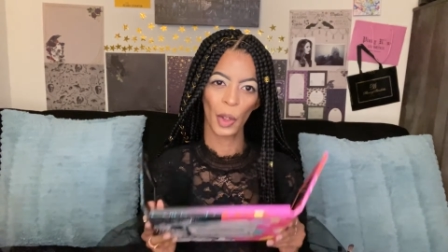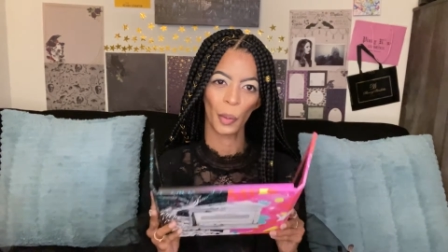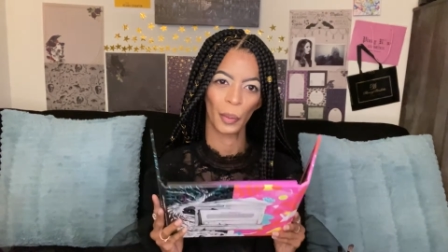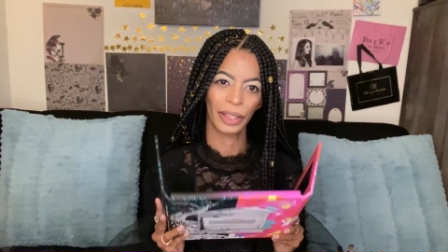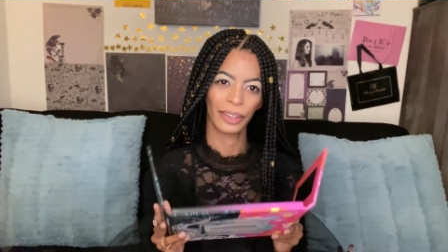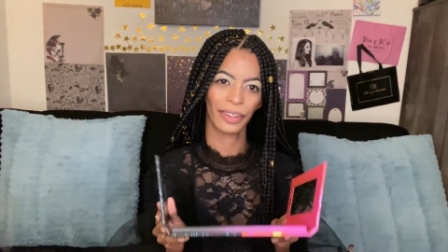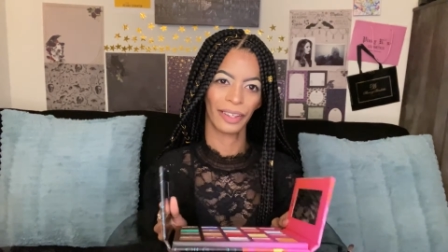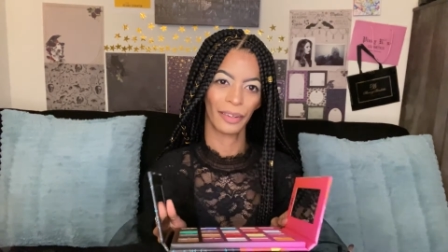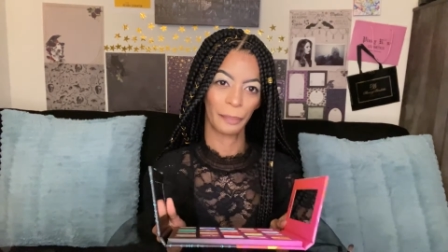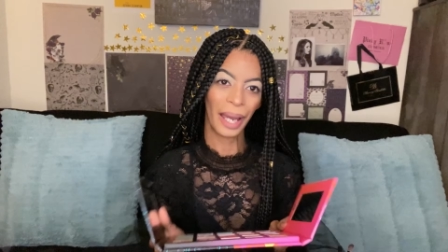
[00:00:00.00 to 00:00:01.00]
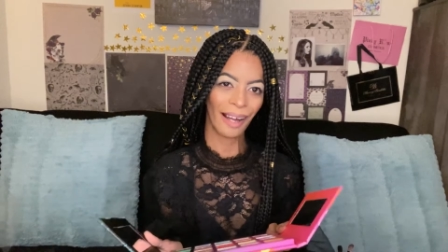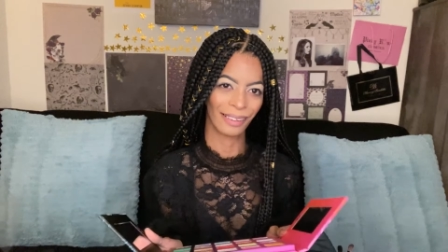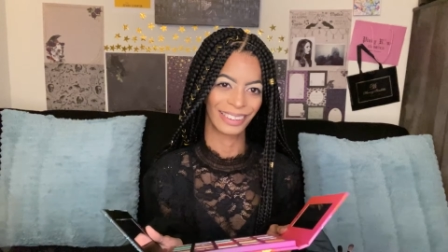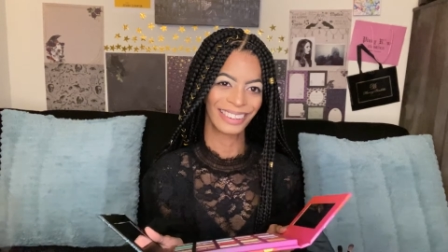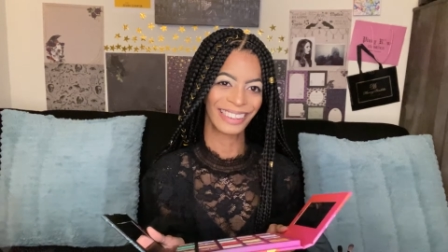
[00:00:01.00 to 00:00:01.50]
with the
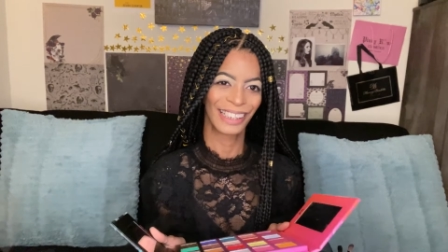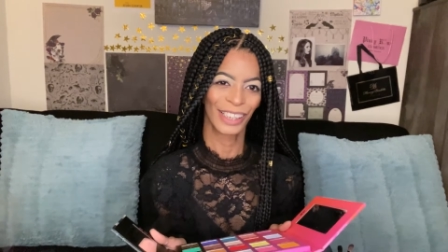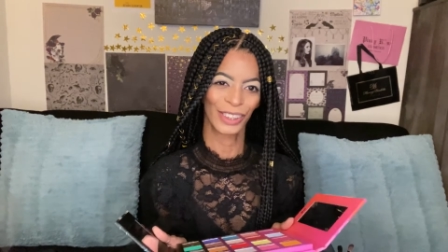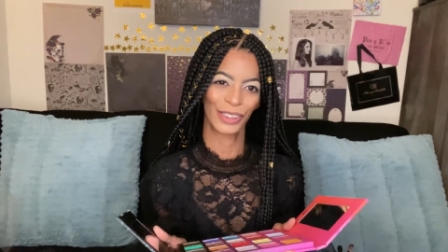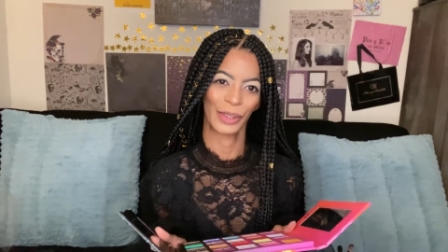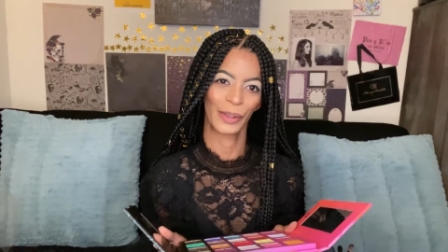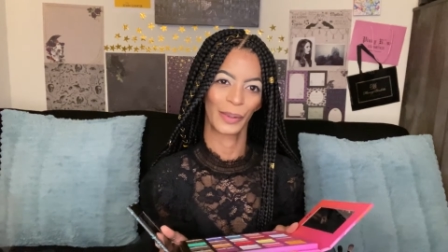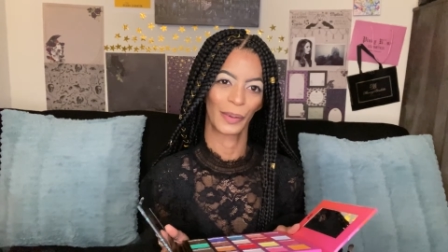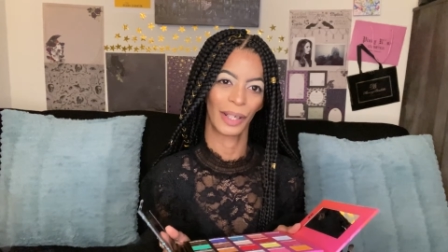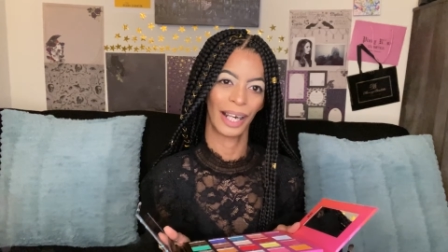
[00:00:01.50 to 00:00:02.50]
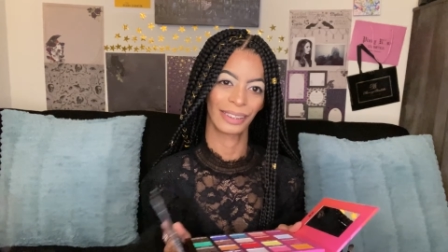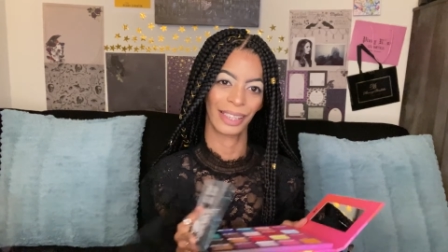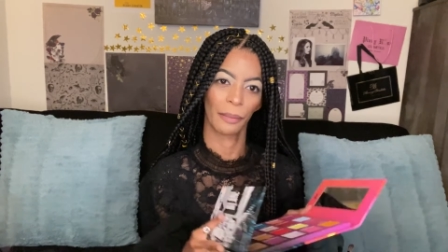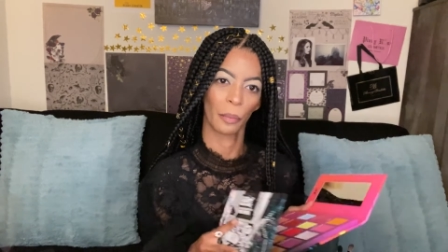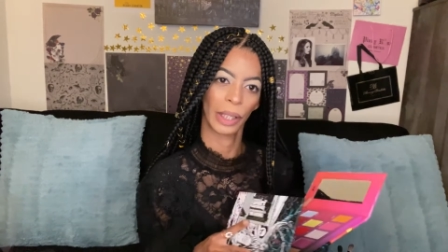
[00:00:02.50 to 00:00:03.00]
palette. So as
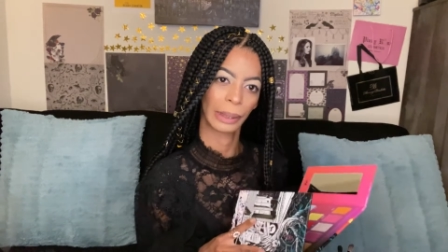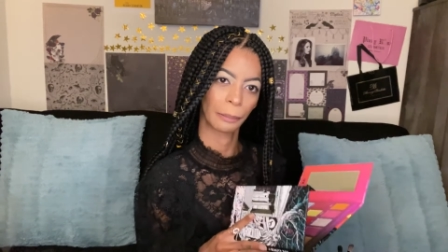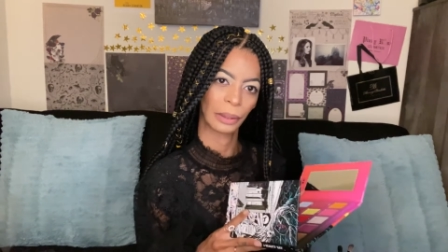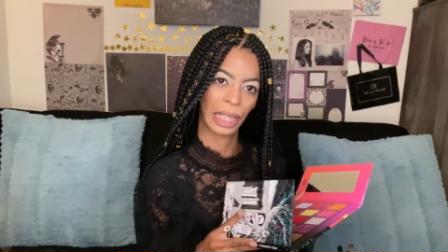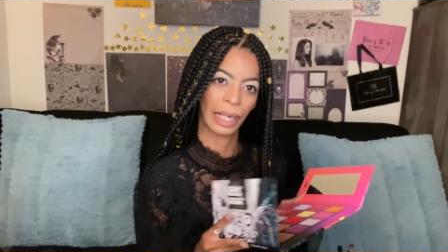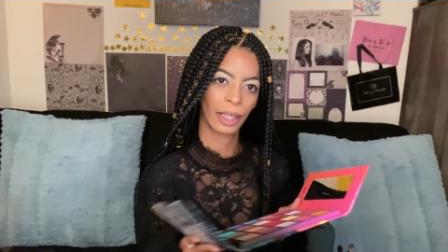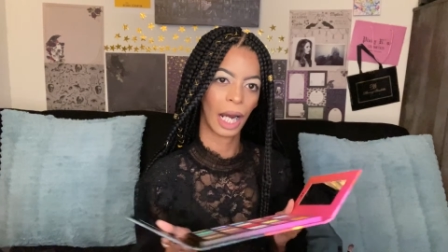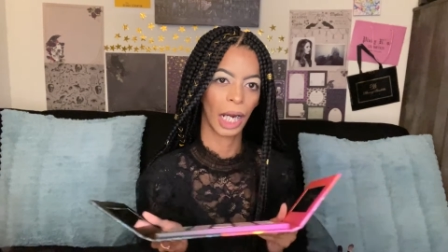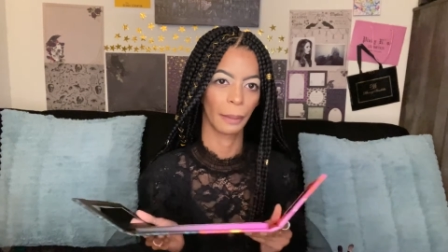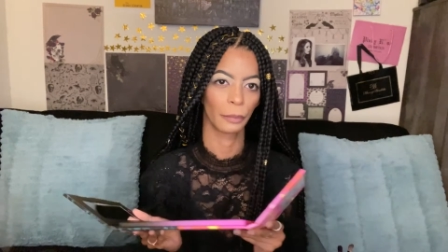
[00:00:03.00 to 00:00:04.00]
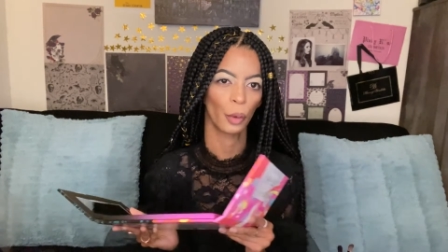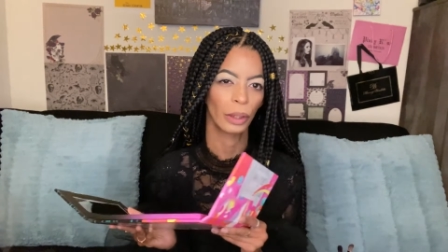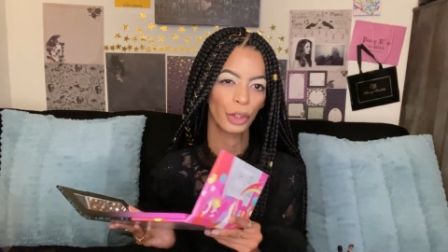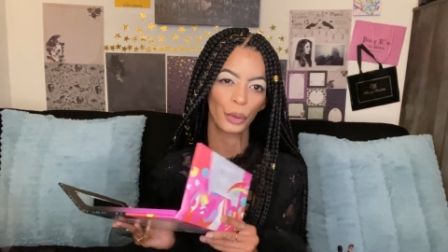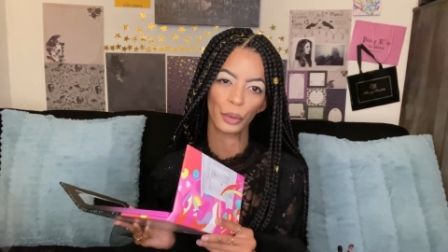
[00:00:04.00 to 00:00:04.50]
I'm wearing black, I'm going
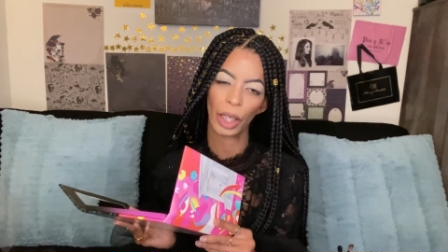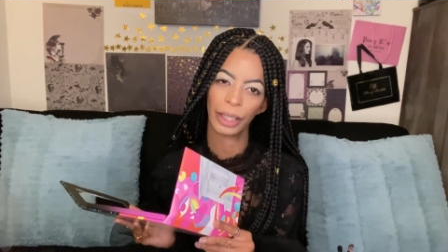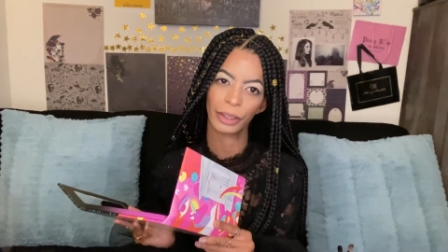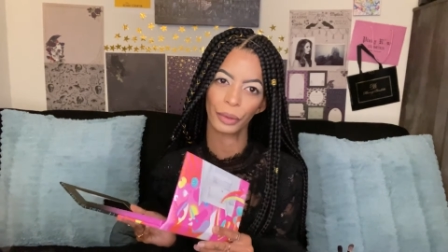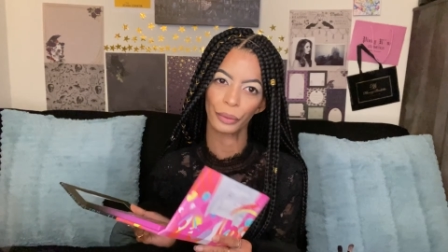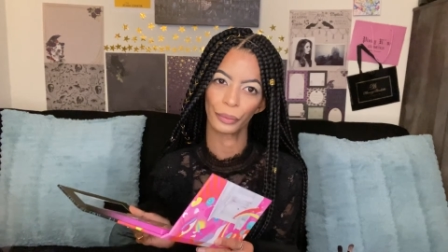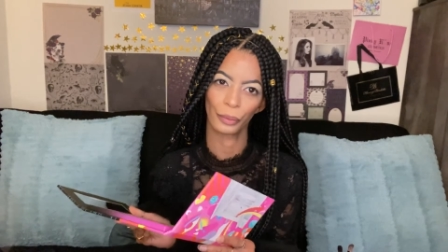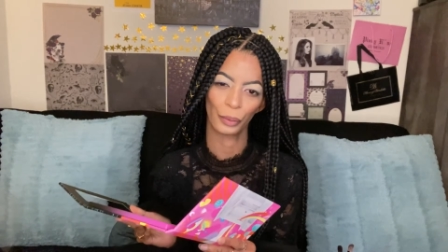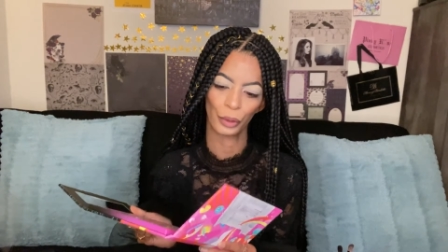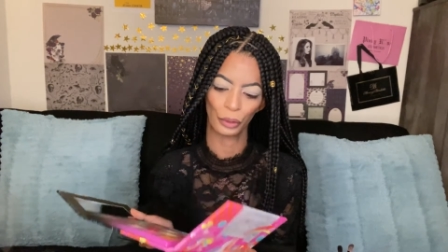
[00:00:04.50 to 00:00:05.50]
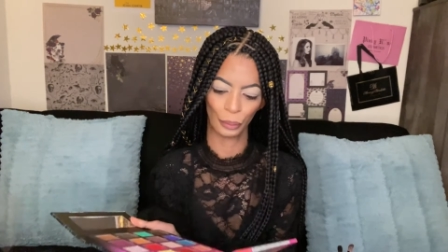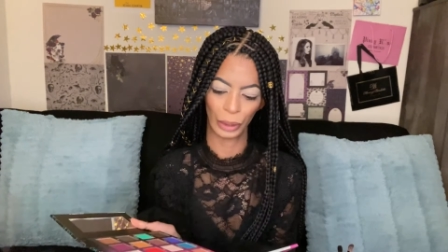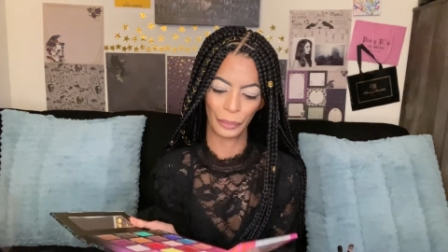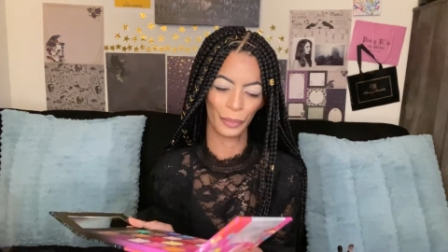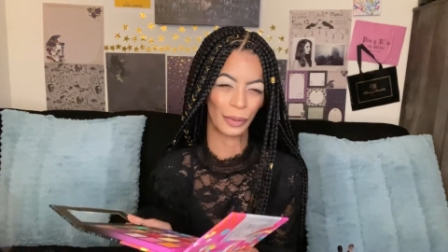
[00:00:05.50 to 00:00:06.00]
to try to do a
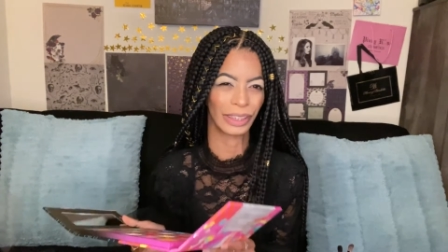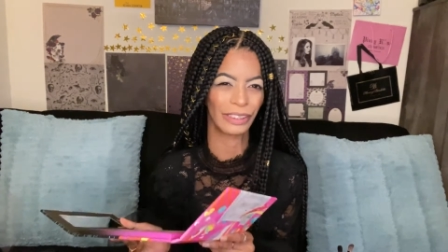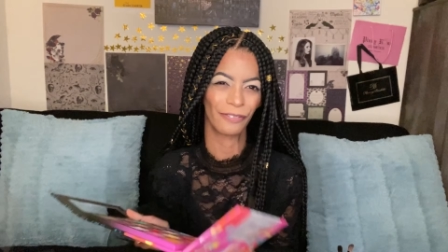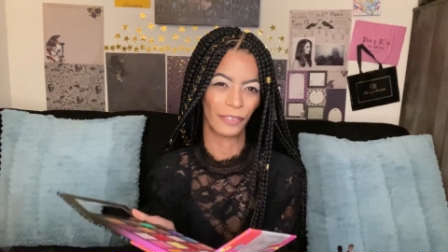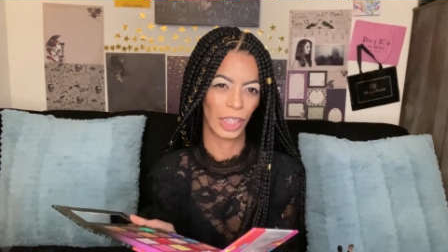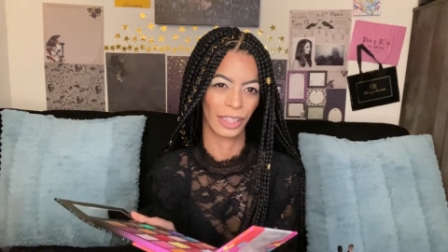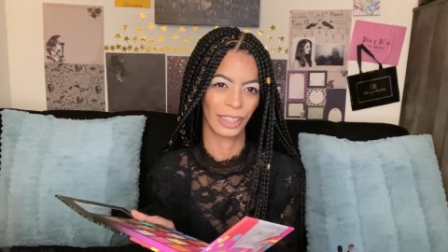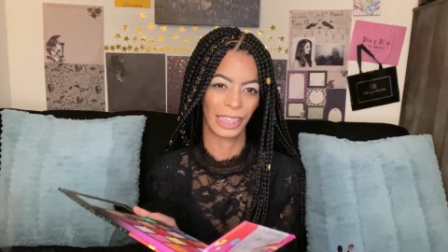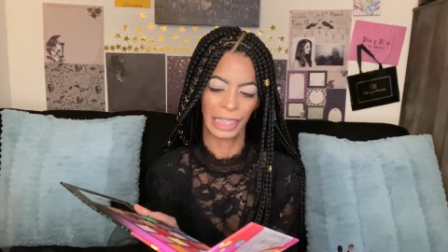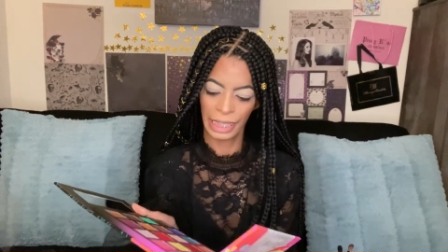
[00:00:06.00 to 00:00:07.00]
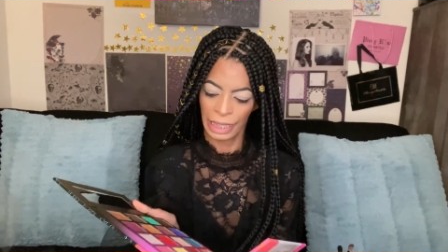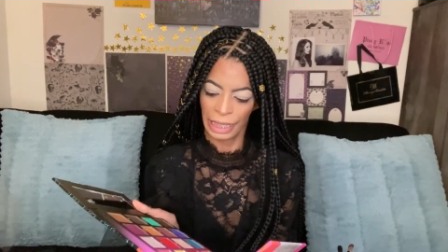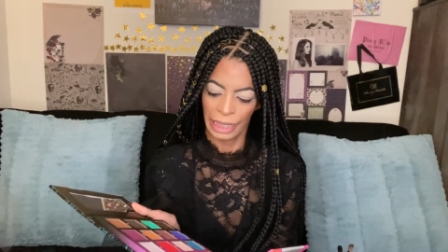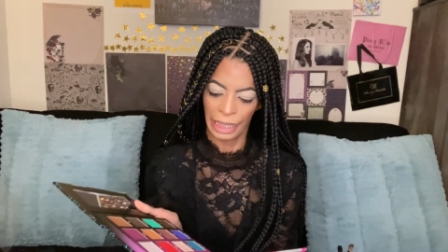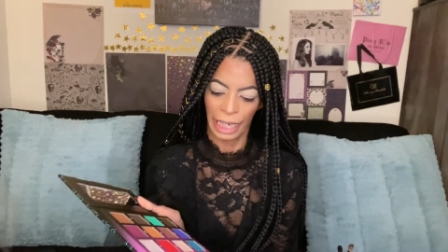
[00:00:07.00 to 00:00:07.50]
really fun
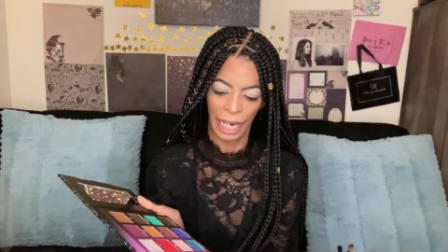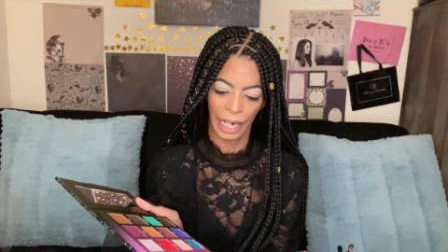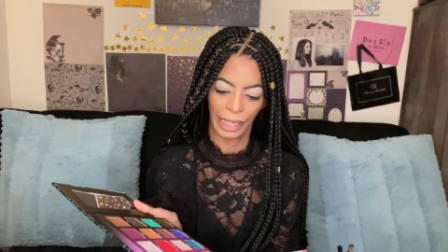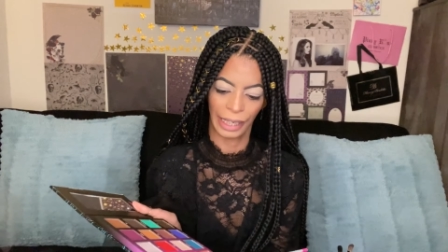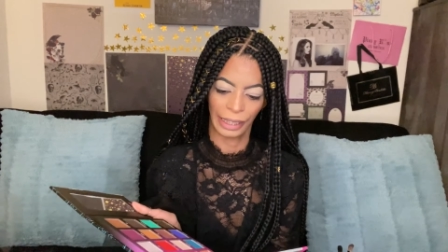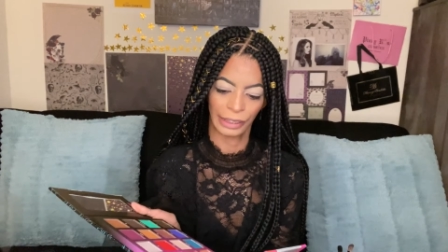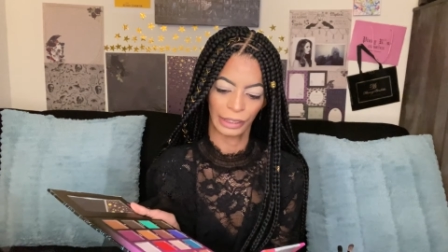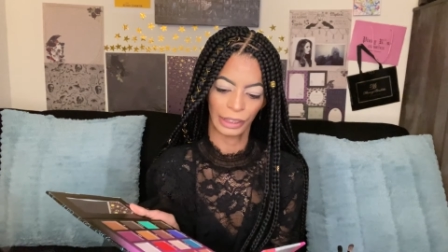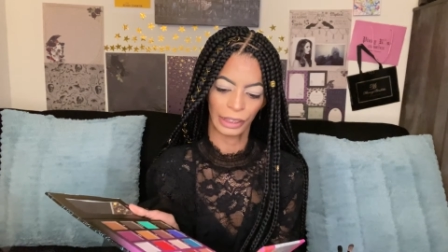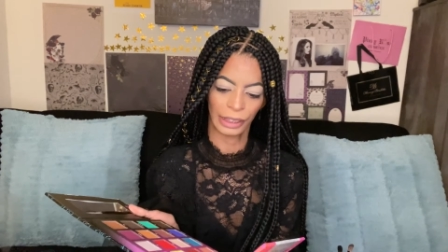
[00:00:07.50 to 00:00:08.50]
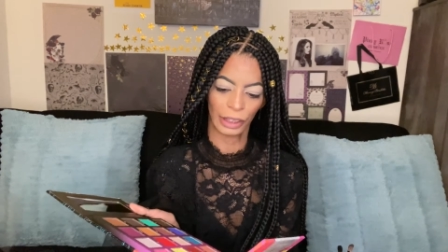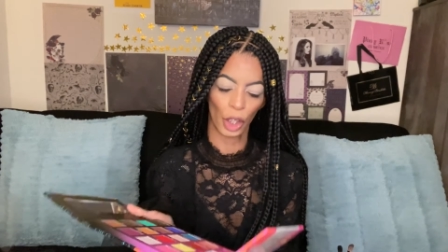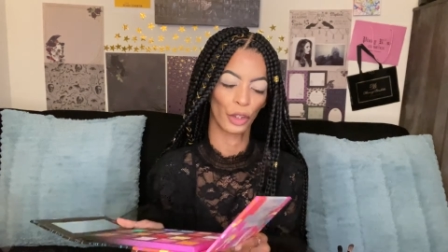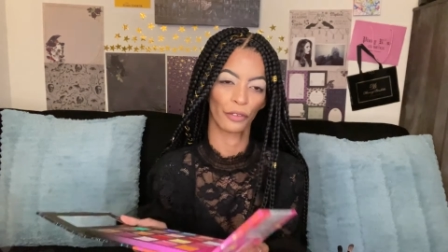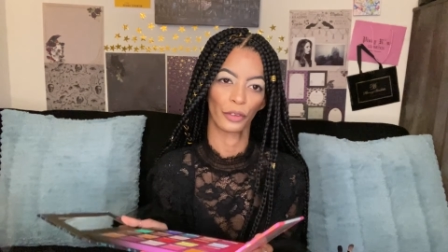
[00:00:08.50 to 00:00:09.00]
and
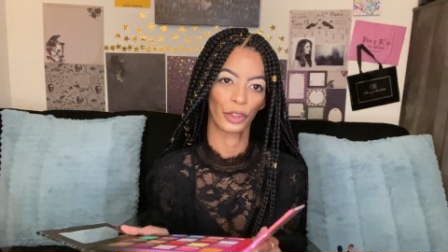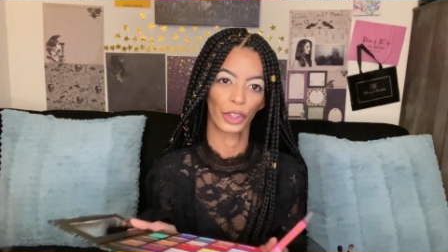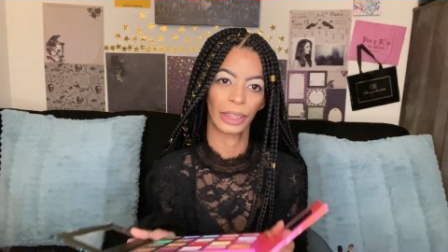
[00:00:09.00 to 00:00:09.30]
colorful look.